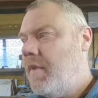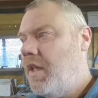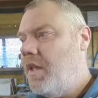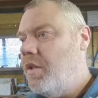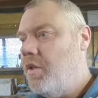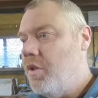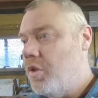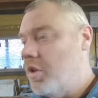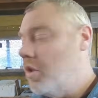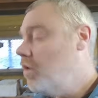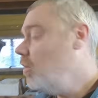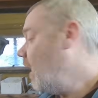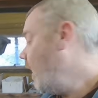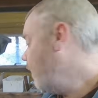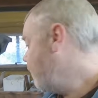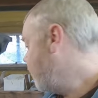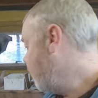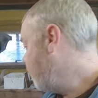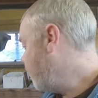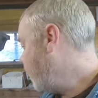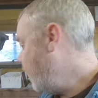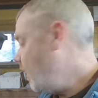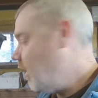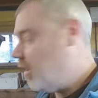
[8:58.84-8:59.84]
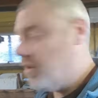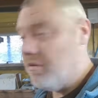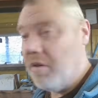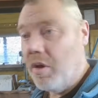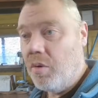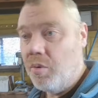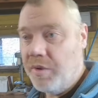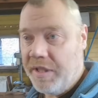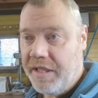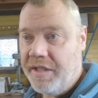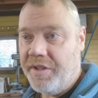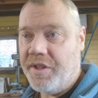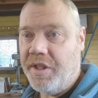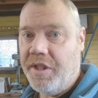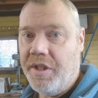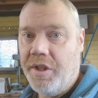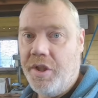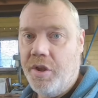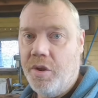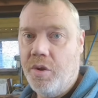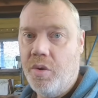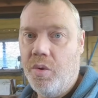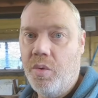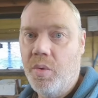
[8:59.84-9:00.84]
You do have to take your old
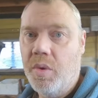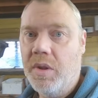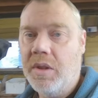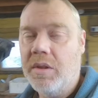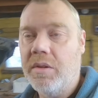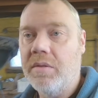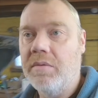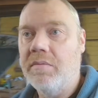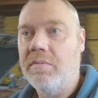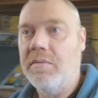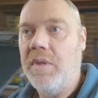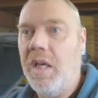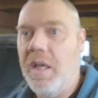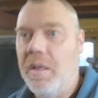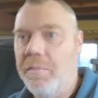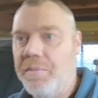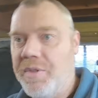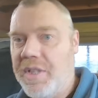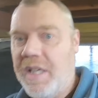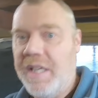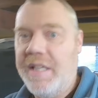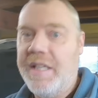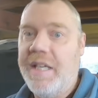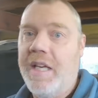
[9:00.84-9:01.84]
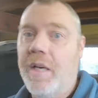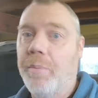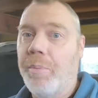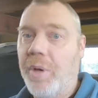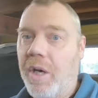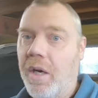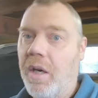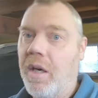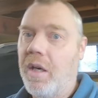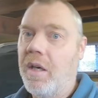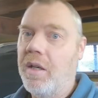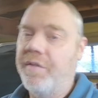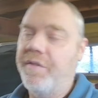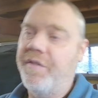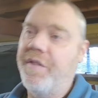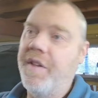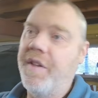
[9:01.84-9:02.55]
ECU, take it apart,